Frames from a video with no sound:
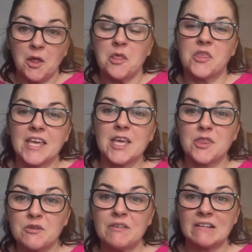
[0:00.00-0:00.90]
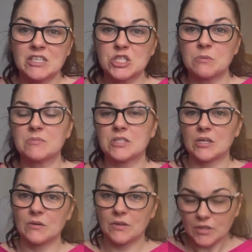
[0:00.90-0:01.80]
the Farish
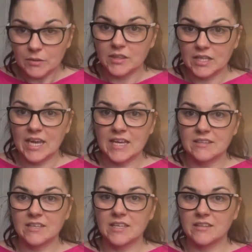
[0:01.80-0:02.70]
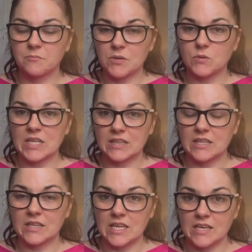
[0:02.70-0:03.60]
jumpsuit, the casing is built
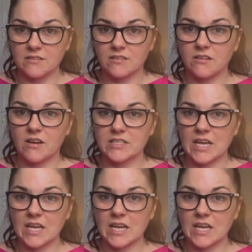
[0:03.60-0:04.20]
in the inside